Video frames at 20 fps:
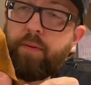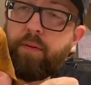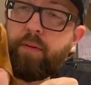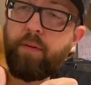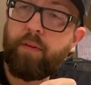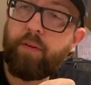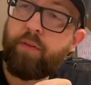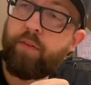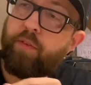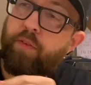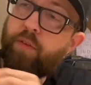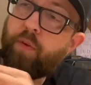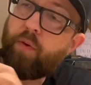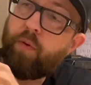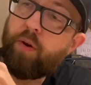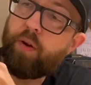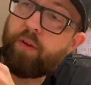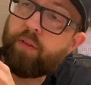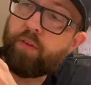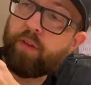and so
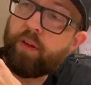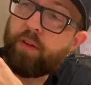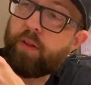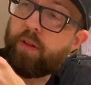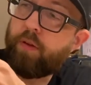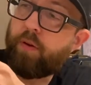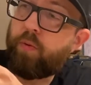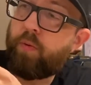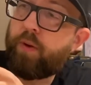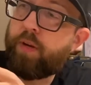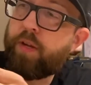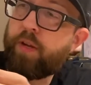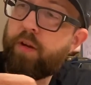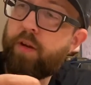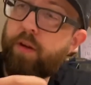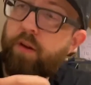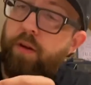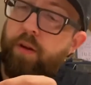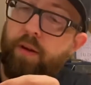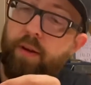on. It's got the little one
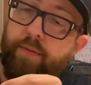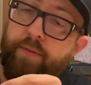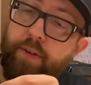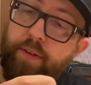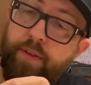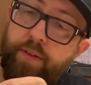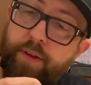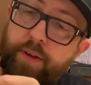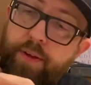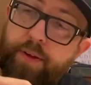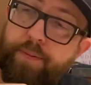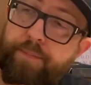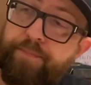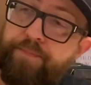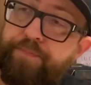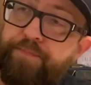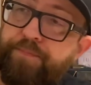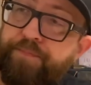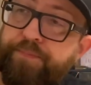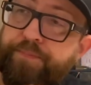here and everything.
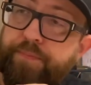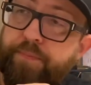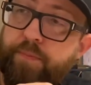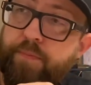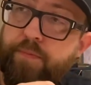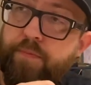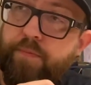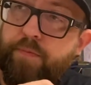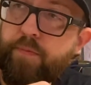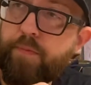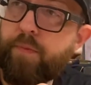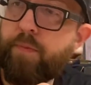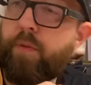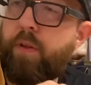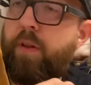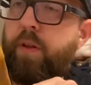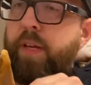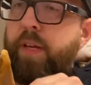Like